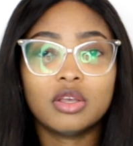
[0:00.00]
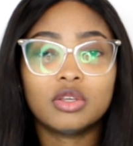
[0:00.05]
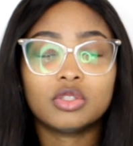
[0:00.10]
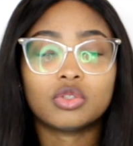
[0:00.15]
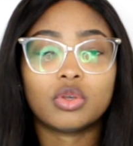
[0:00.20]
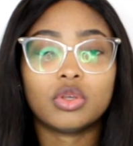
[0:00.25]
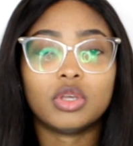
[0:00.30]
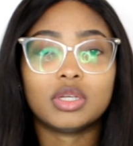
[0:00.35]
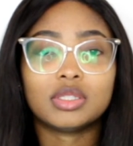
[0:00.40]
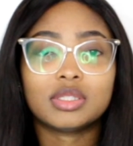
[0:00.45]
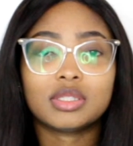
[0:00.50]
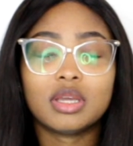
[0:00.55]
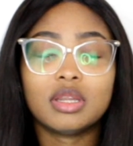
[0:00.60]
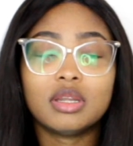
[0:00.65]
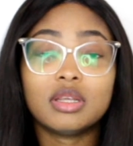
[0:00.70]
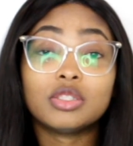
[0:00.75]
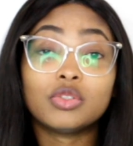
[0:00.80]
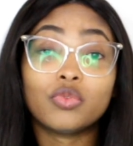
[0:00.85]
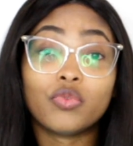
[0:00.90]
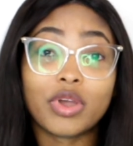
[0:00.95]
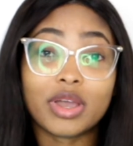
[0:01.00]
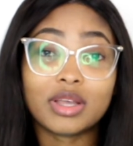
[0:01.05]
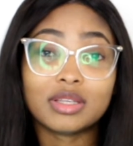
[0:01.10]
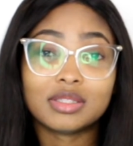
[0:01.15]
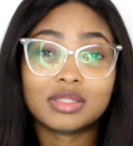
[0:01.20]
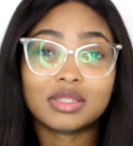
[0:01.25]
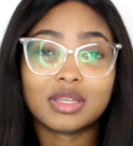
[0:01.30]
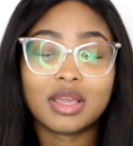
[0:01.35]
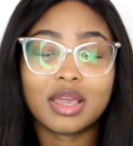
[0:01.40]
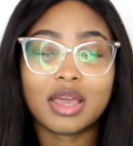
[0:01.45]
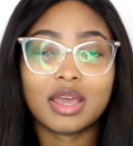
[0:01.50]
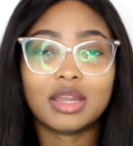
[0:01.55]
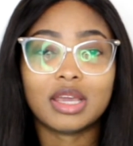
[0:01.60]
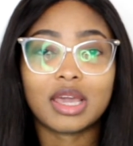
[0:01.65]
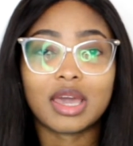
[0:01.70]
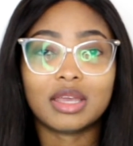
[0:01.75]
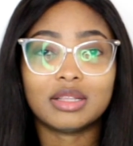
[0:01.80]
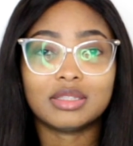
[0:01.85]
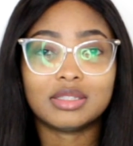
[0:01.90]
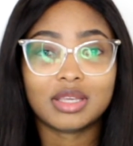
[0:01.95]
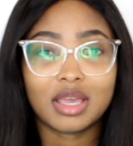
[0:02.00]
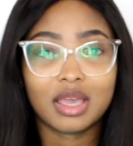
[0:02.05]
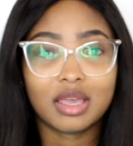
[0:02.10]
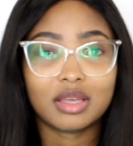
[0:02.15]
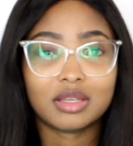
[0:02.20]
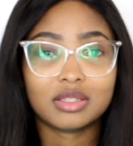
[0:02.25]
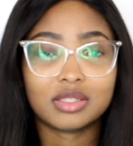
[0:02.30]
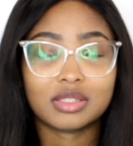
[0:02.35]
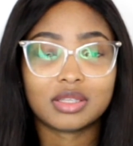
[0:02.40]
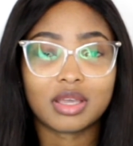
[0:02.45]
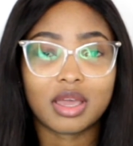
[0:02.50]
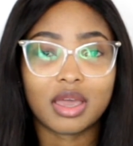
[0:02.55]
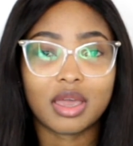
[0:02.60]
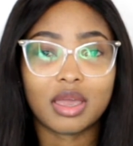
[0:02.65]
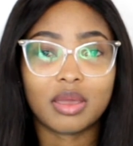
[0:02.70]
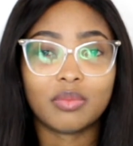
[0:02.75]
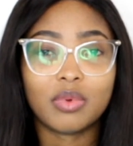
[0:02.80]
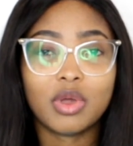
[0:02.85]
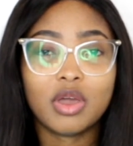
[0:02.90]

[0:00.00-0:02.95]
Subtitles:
So your skin is resting and it can take its time